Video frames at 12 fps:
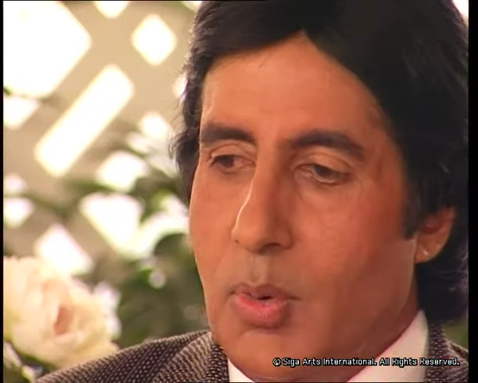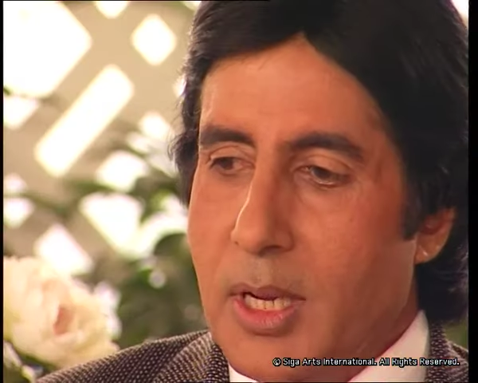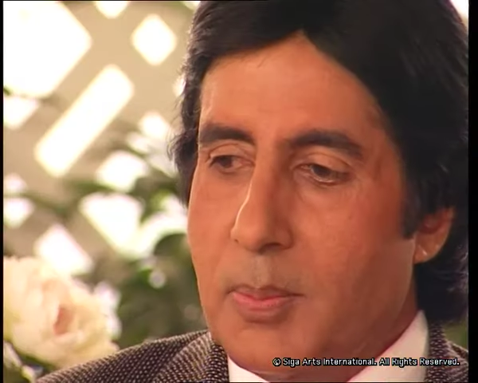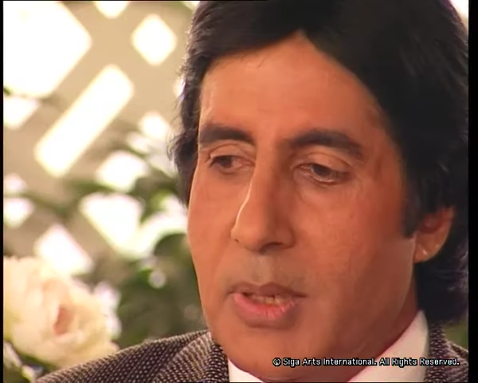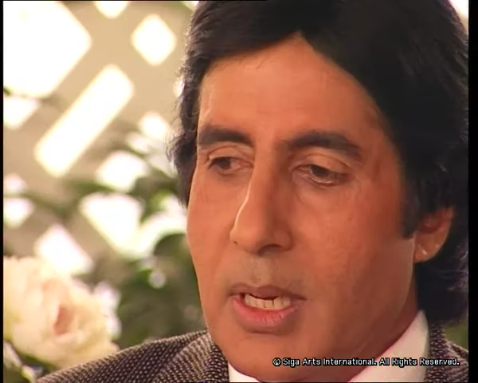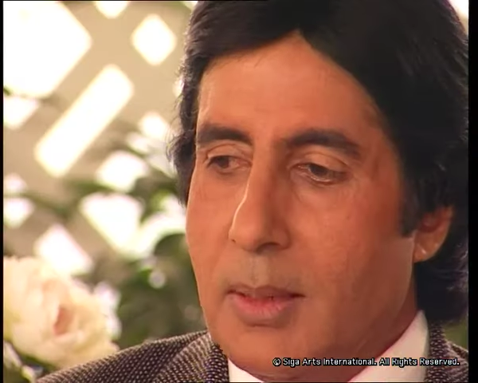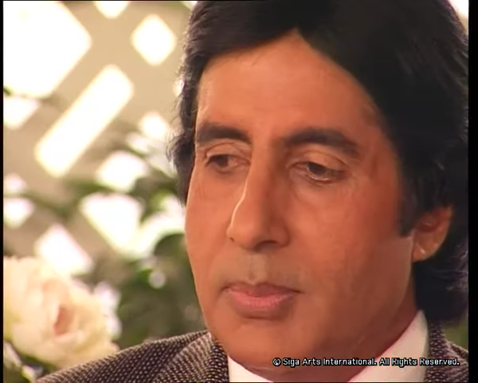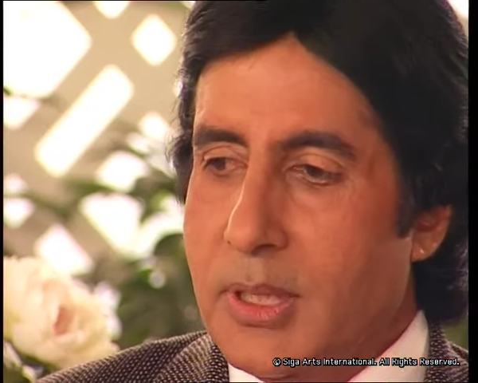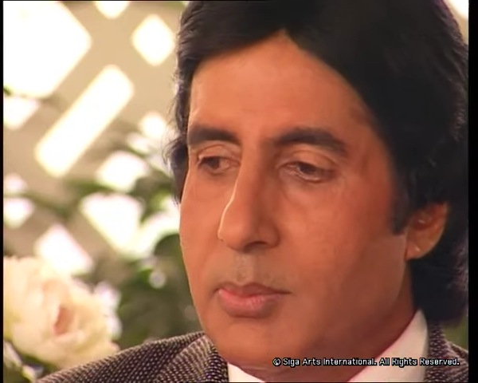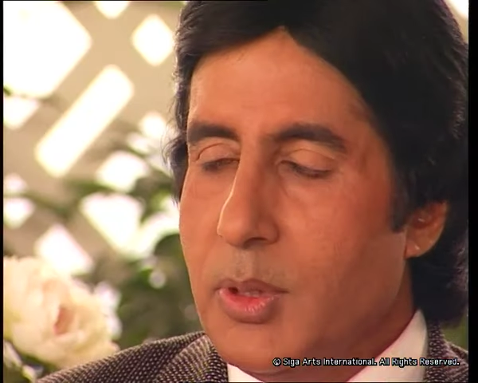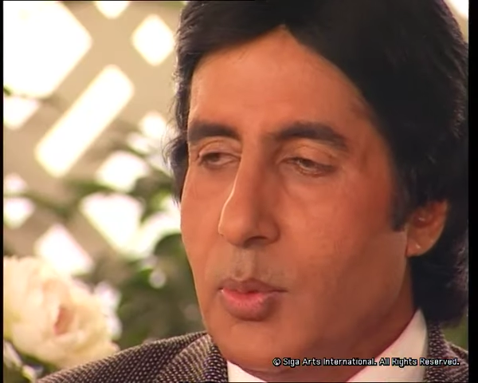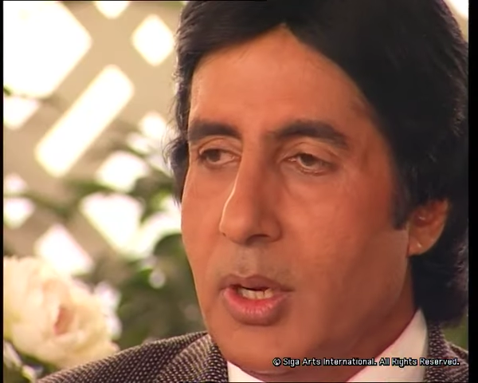Wake me up,
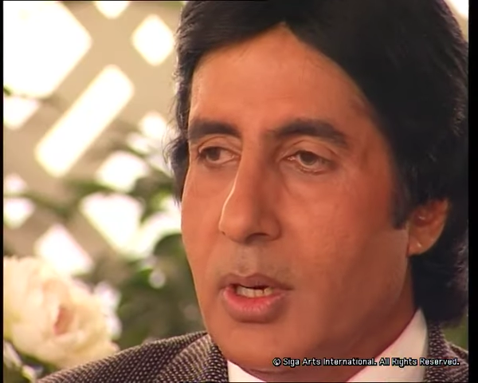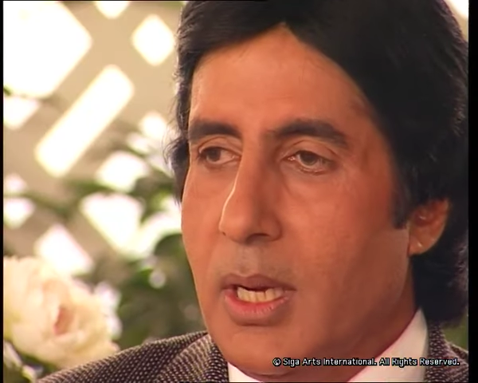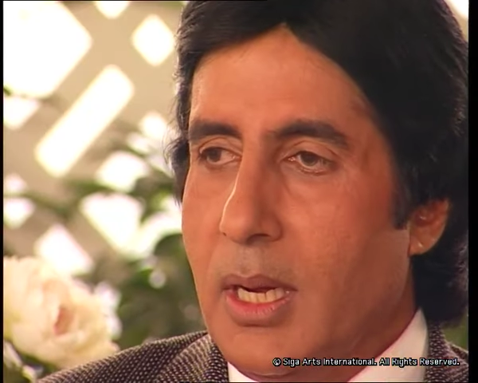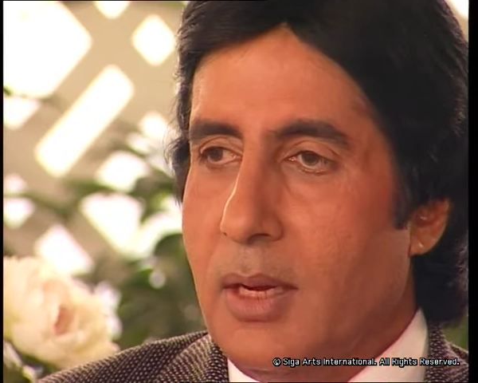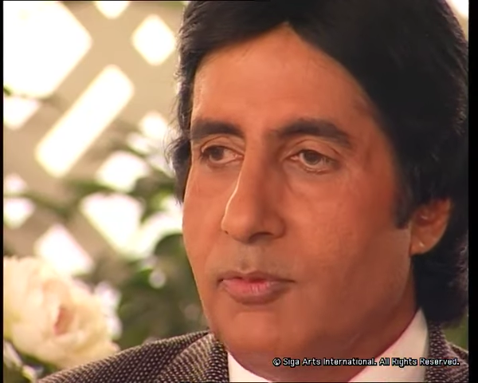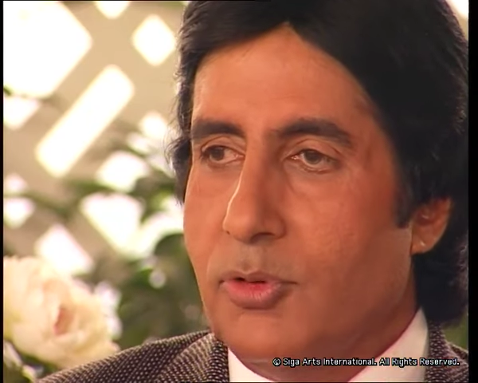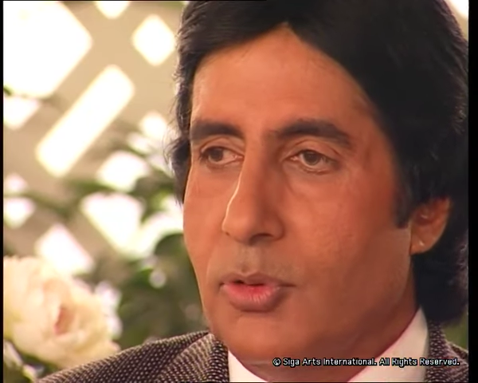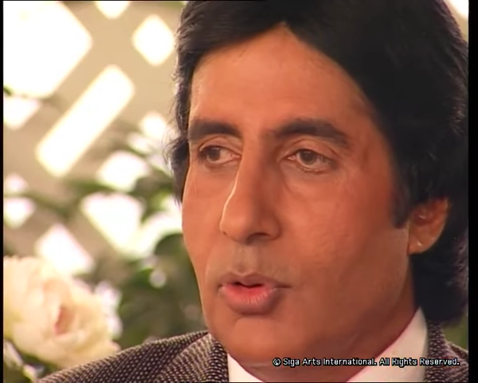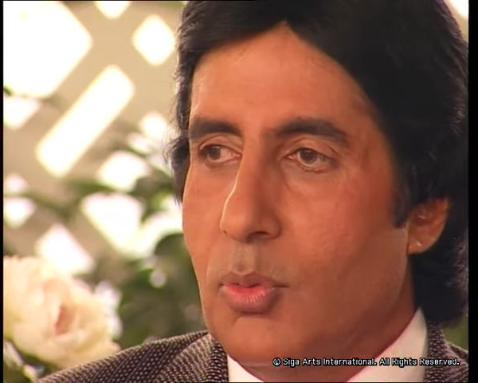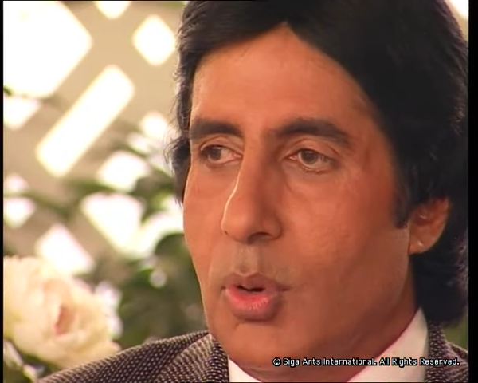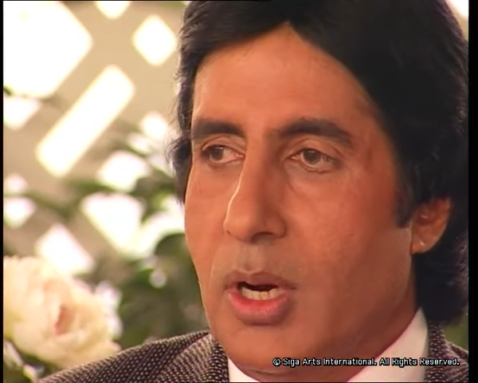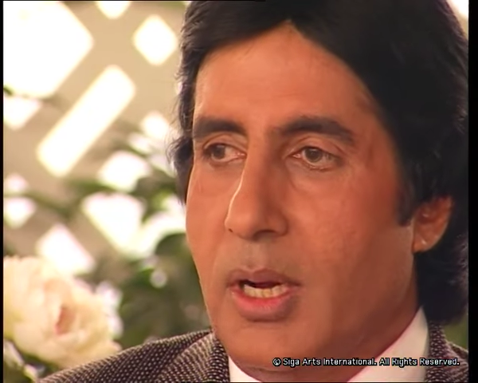tell me where I have to go,
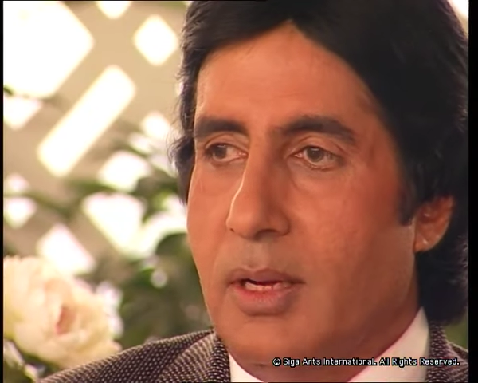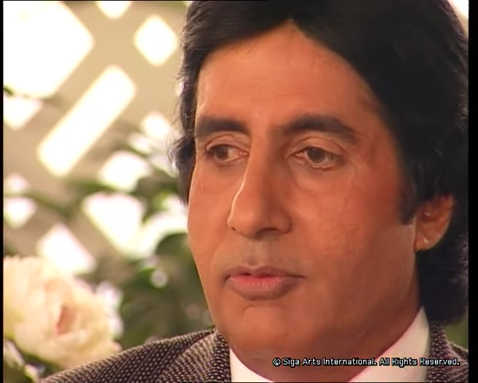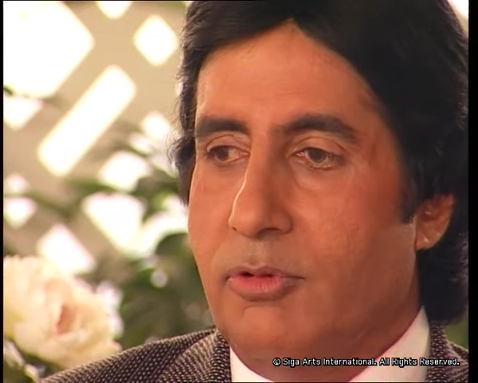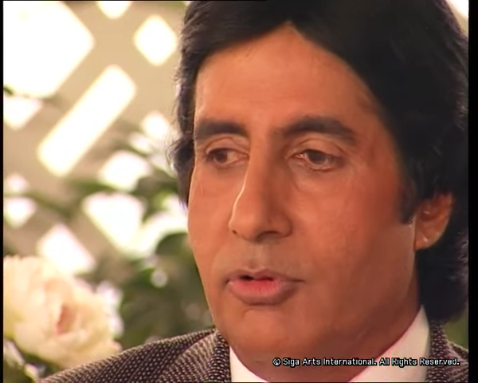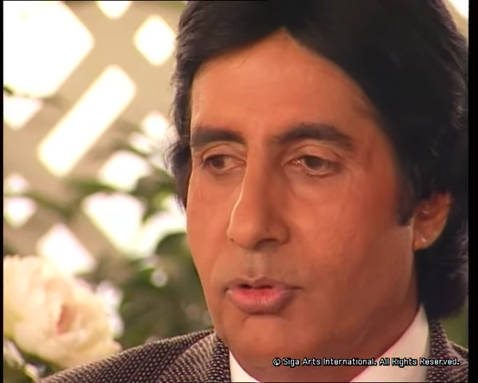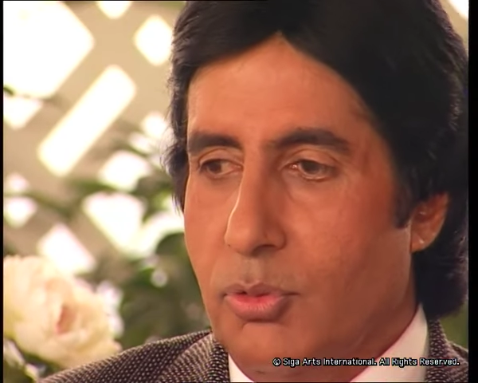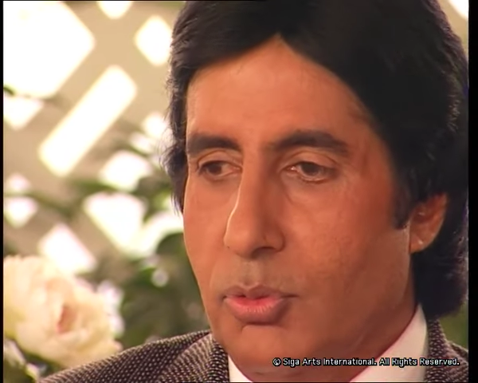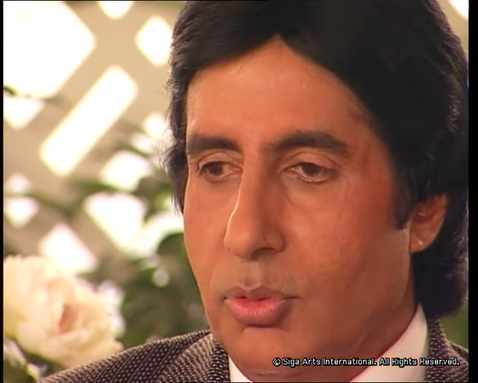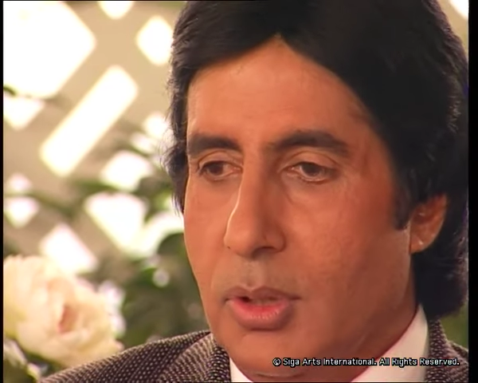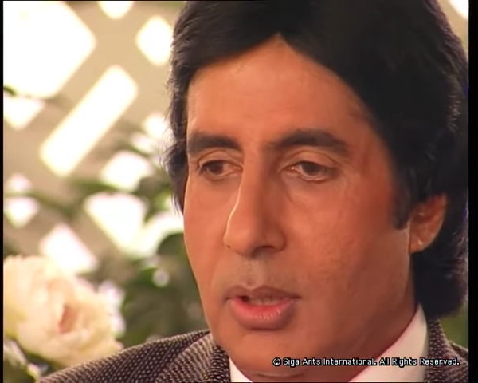what I have to do,